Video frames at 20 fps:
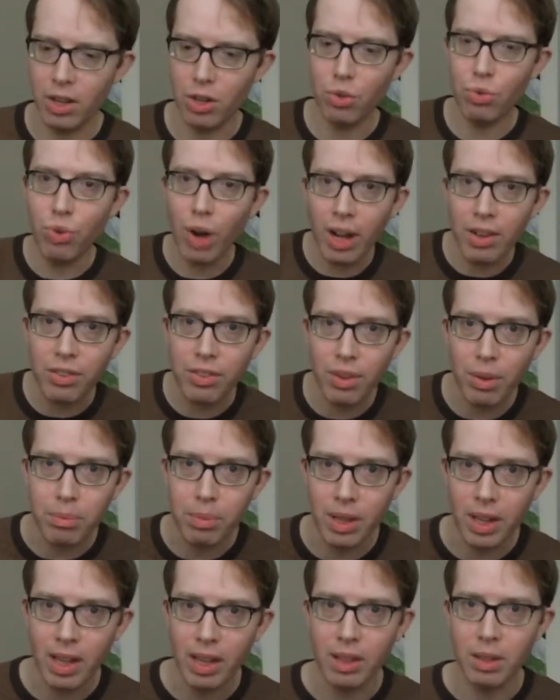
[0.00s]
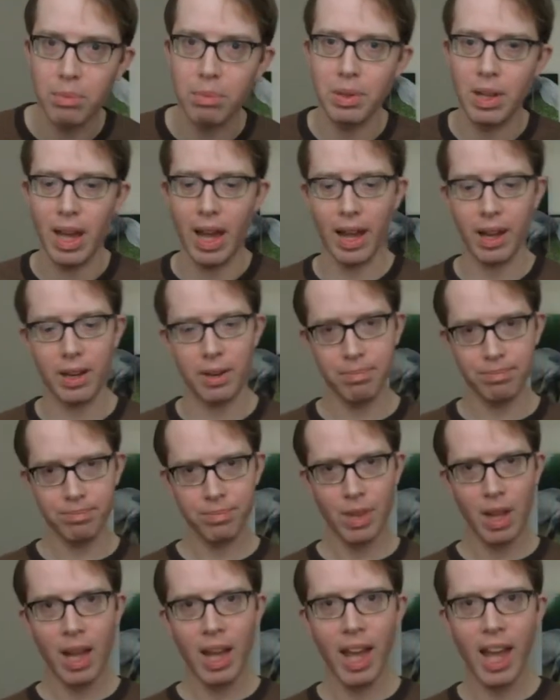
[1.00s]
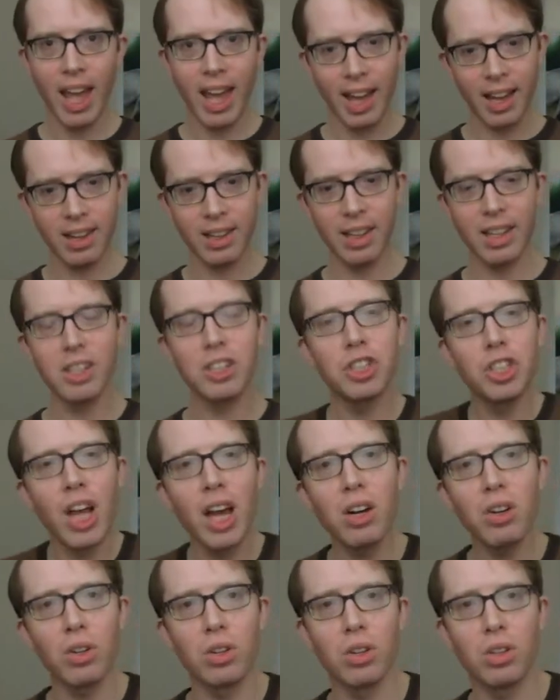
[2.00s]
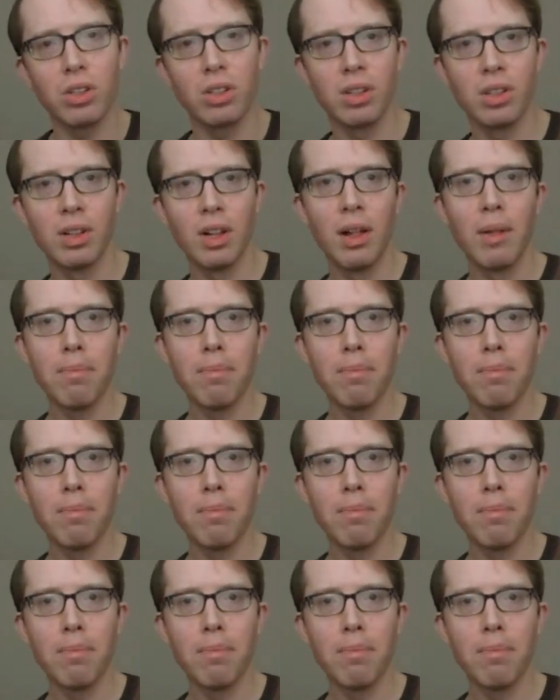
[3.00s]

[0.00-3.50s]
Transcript: and you write something in the blank. And in general,